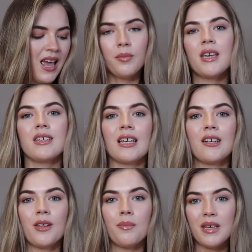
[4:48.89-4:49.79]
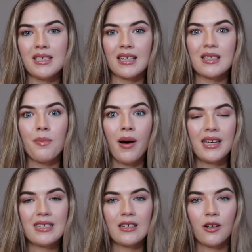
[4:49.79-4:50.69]
because I know that B6 and
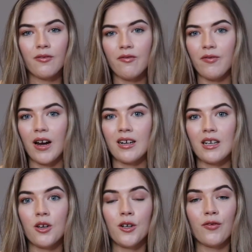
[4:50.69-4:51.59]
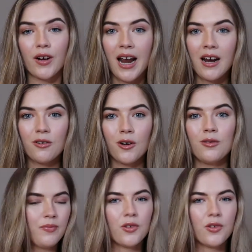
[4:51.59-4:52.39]
biotin are very good for hair growth.